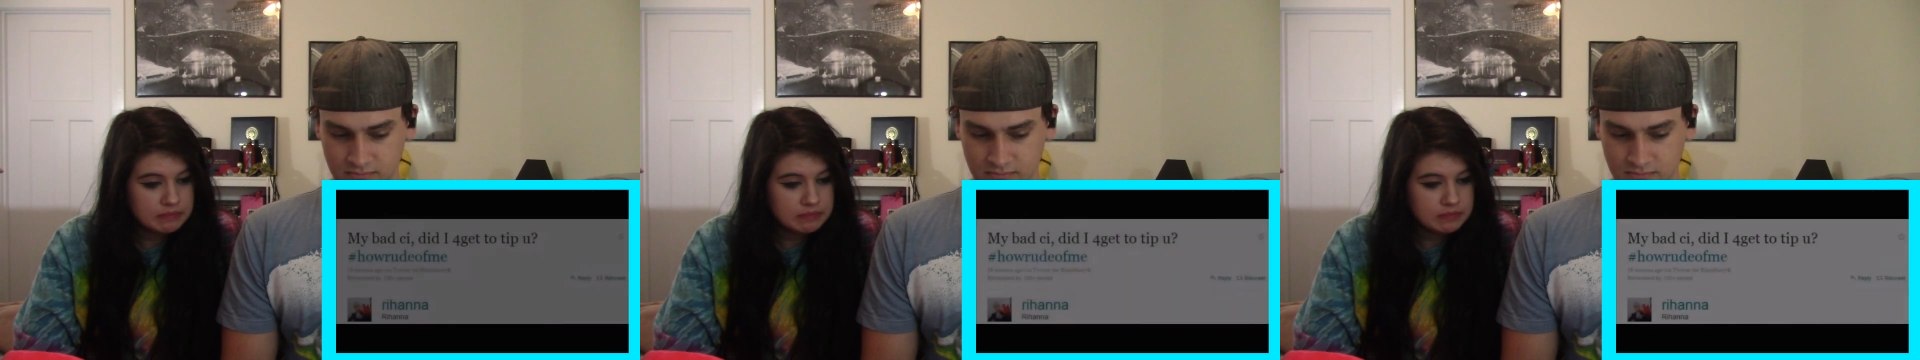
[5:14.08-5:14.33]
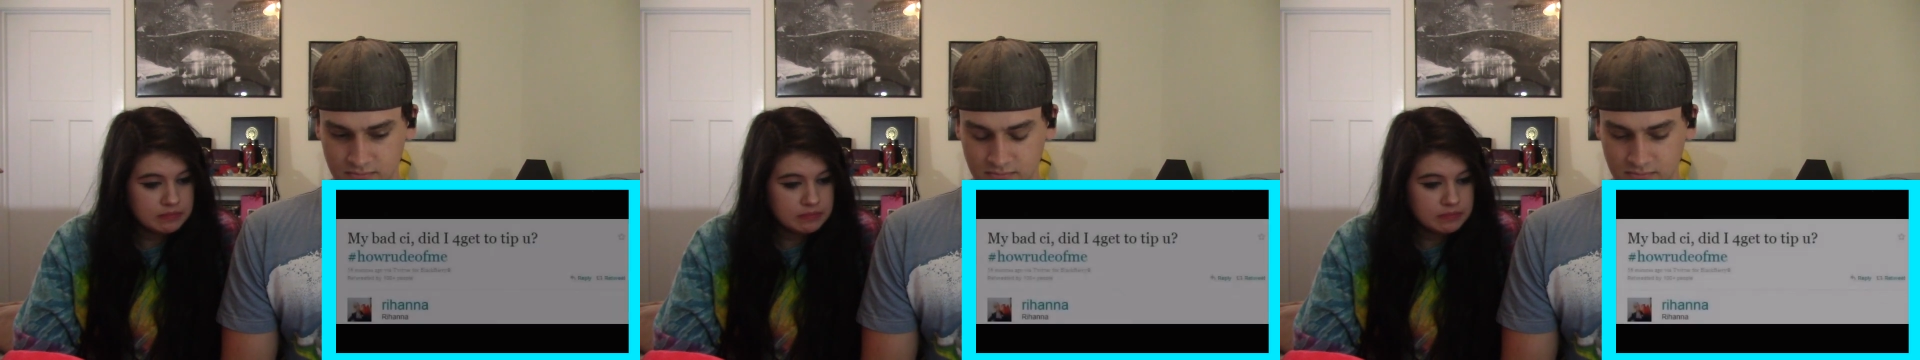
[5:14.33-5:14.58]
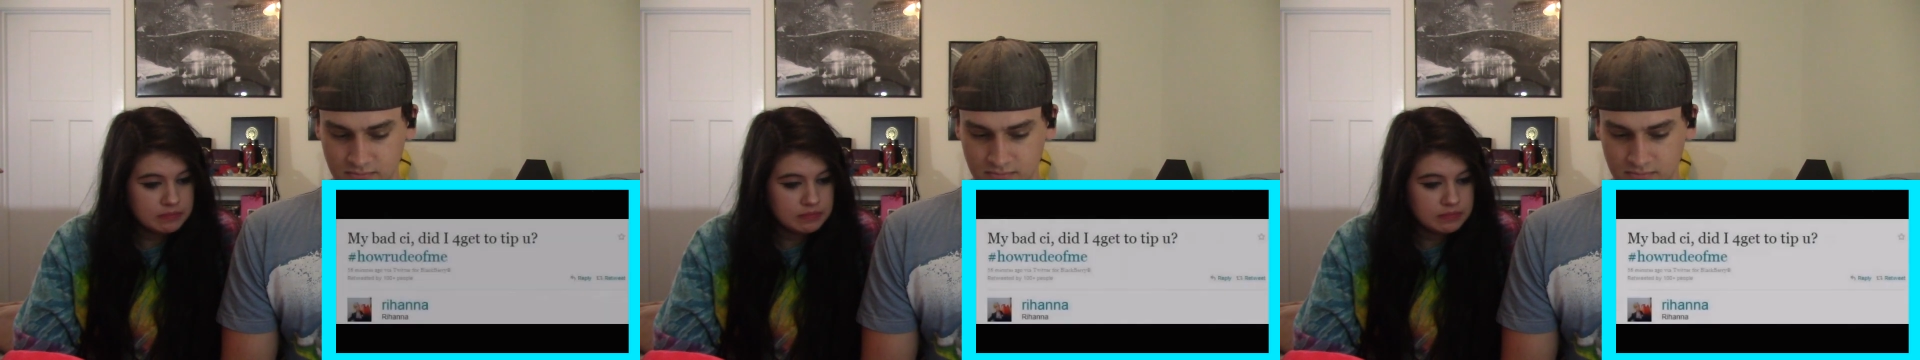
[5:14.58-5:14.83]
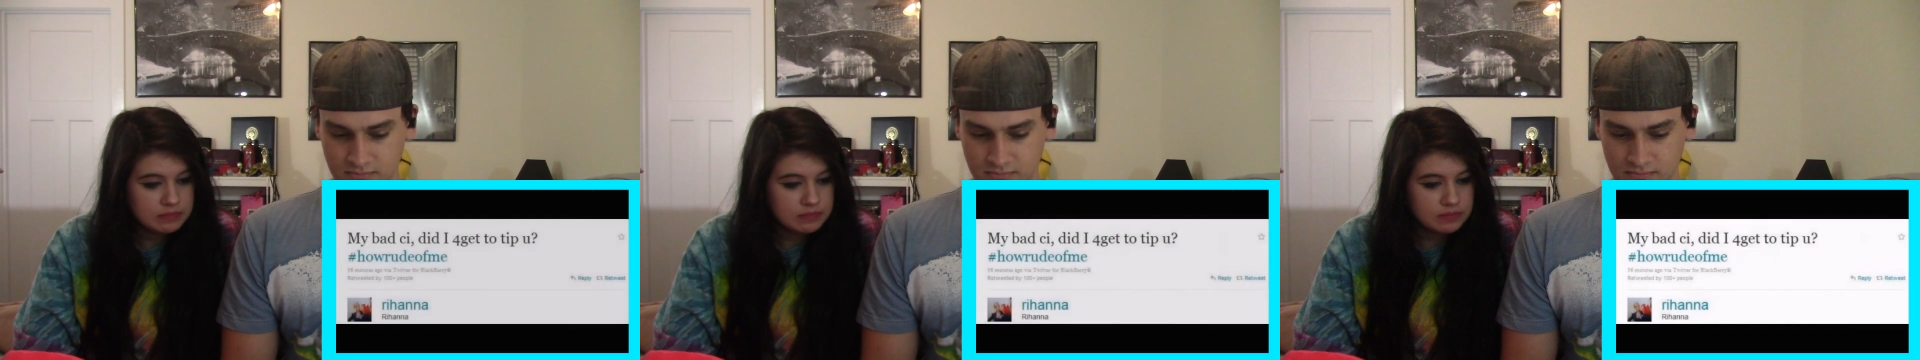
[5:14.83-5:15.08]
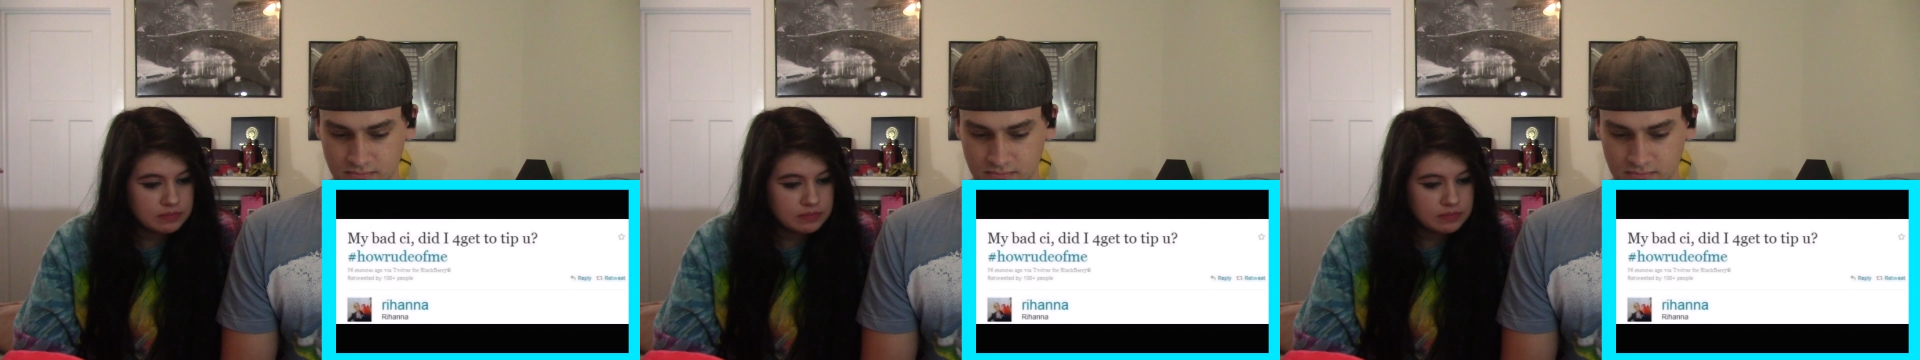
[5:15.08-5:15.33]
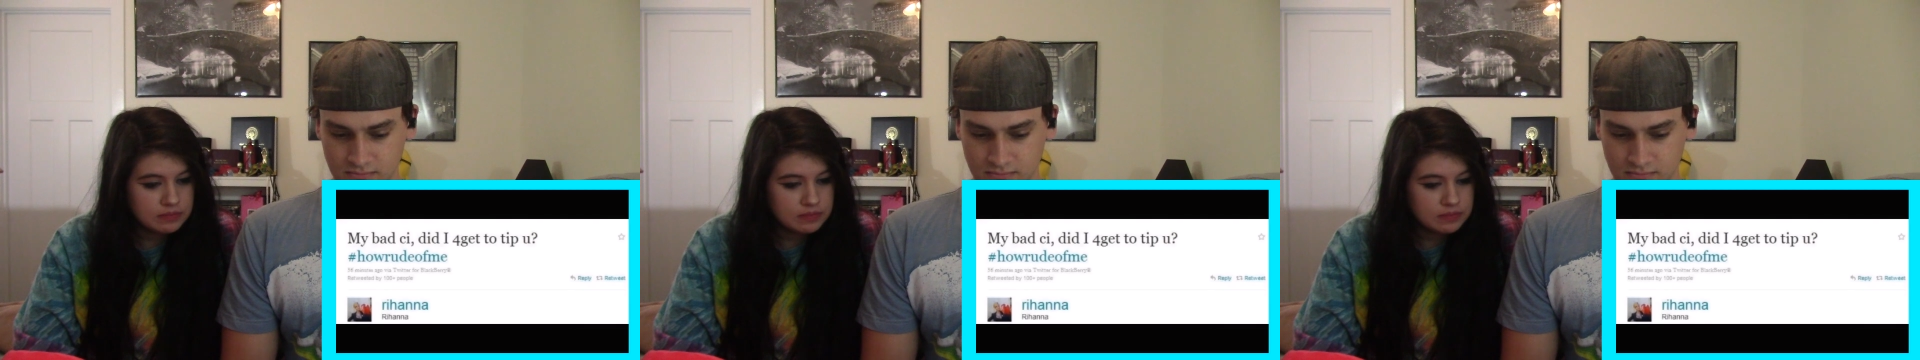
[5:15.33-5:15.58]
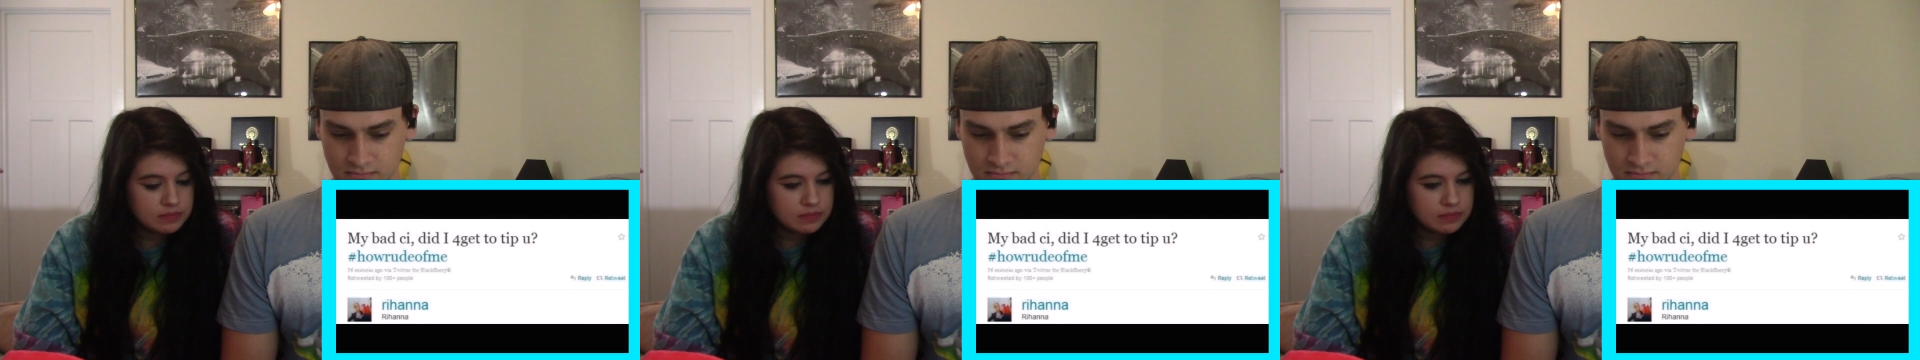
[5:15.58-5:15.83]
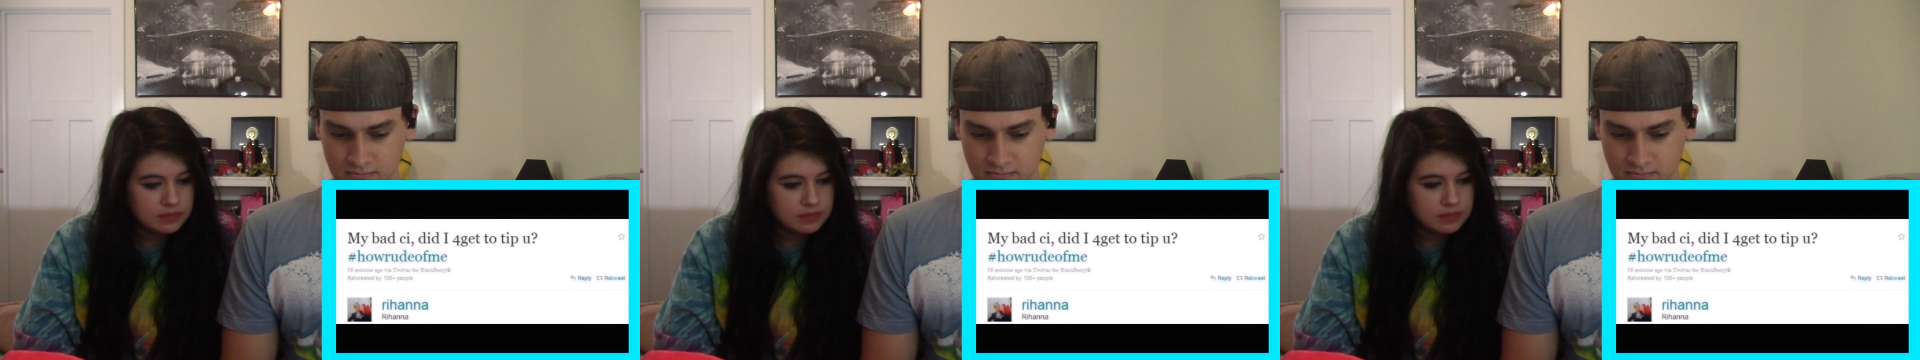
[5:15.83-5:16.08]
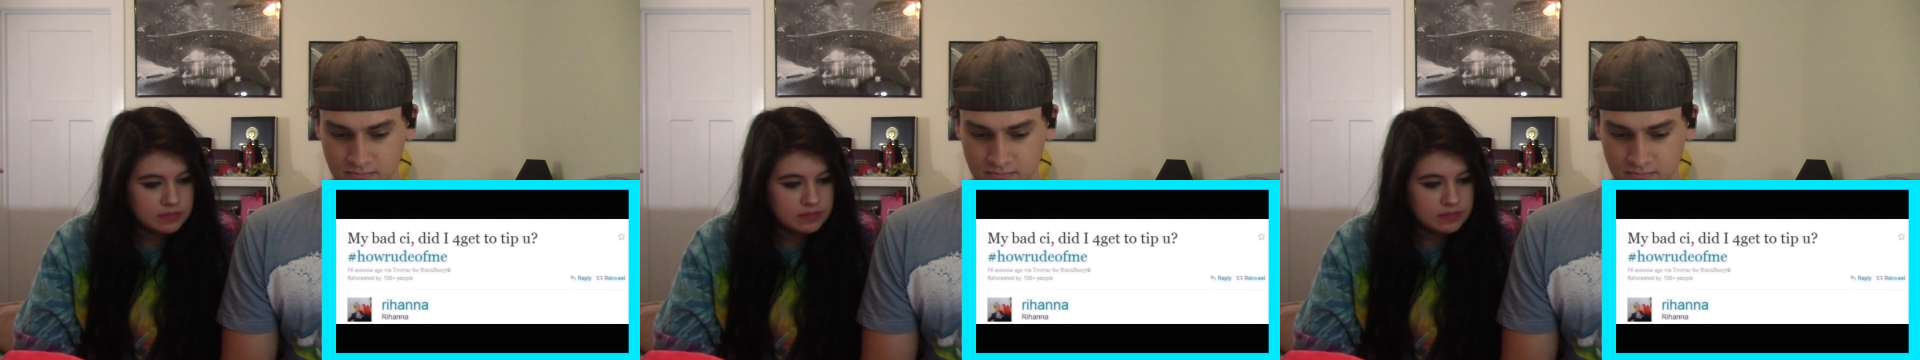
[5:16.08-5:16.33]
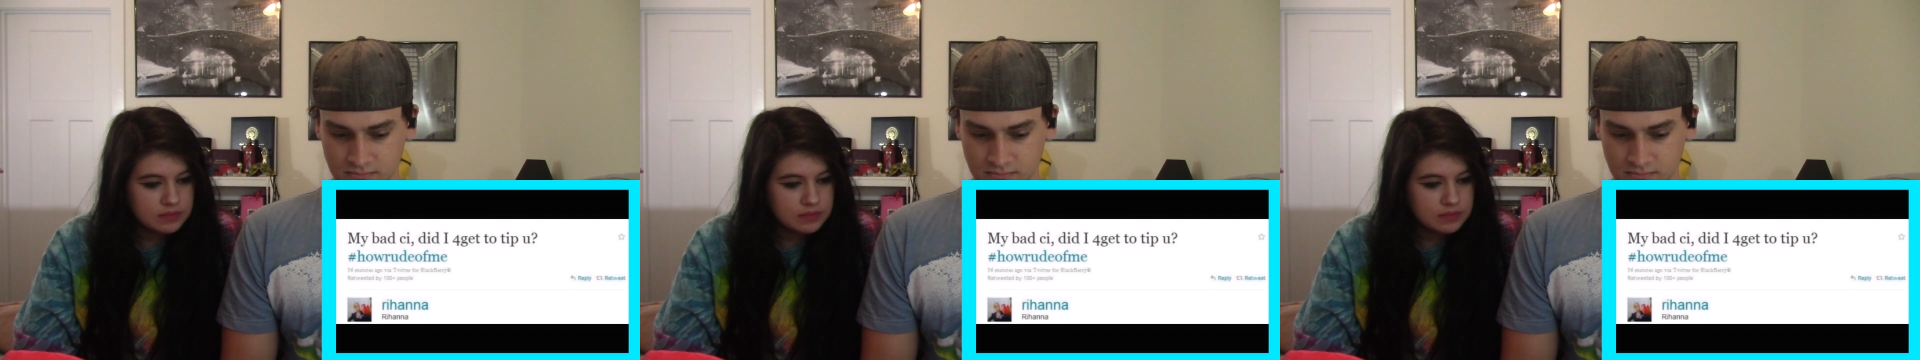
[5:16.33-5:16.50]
(no one is talking)